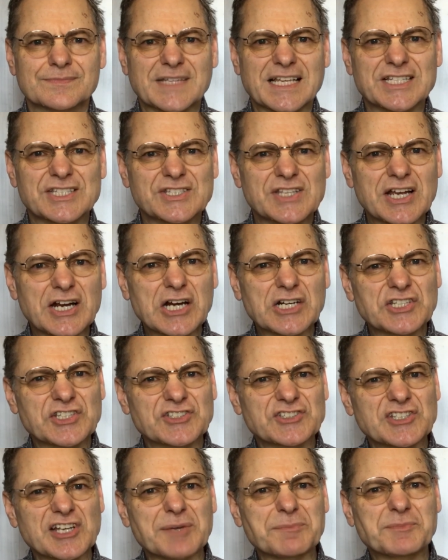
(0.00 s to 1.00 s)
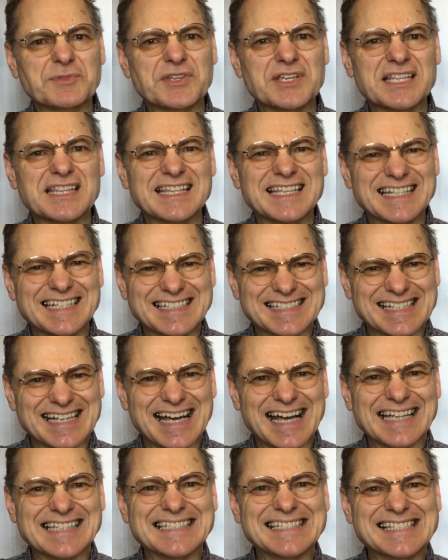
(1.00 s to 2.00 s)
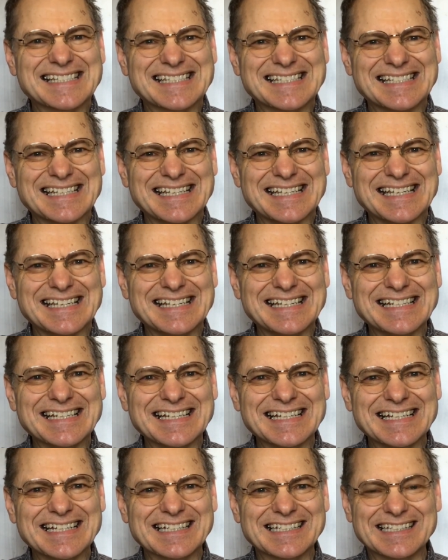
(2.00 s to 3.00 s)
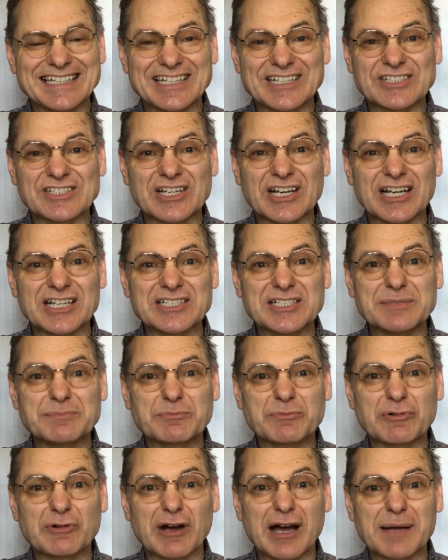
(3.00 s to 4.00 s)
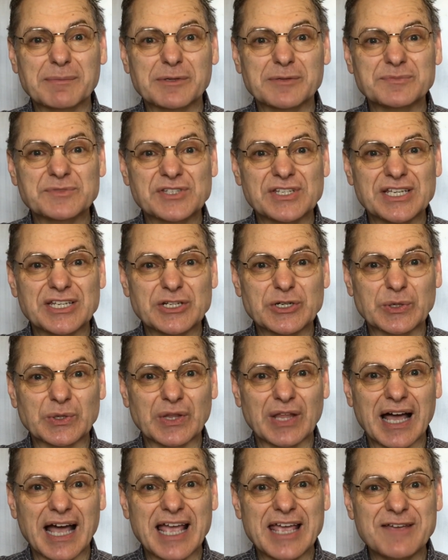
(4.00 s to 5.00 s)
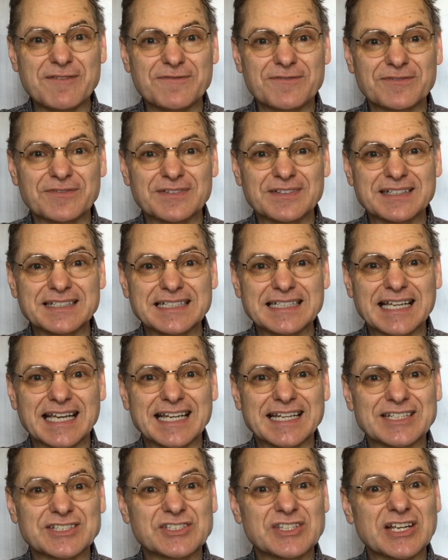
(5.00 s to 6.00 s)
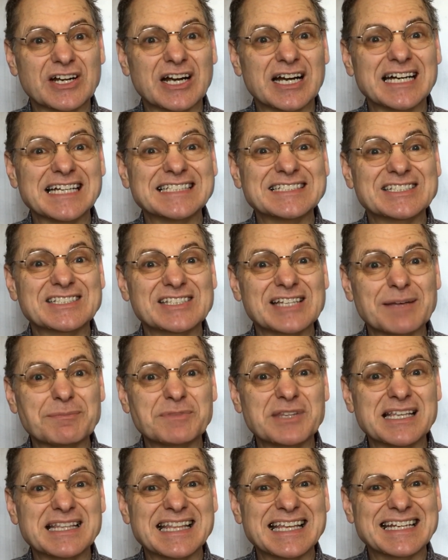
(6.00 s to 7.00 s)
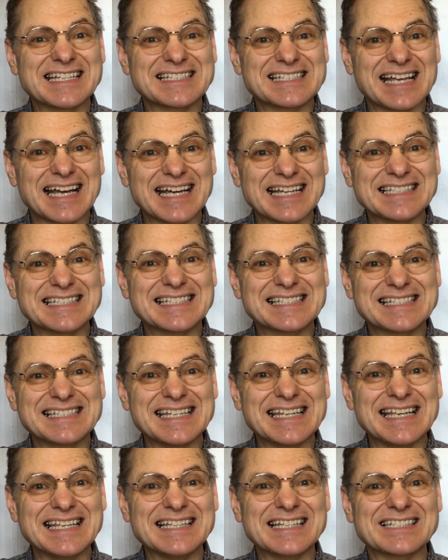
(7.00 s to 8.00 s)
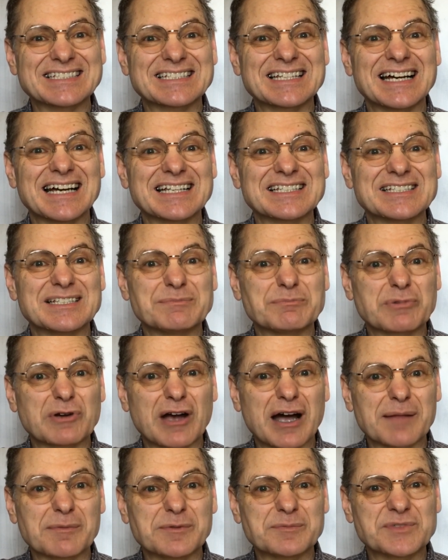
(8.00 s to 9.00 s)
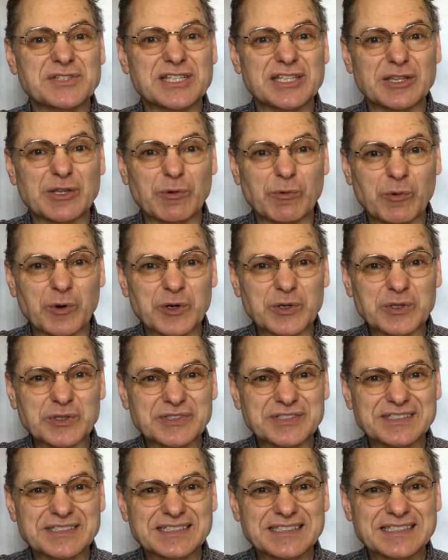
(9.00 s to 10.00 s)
Is there something that is unseen that is causing problems in your life? And is there something that is unseen that's causing problems in the world?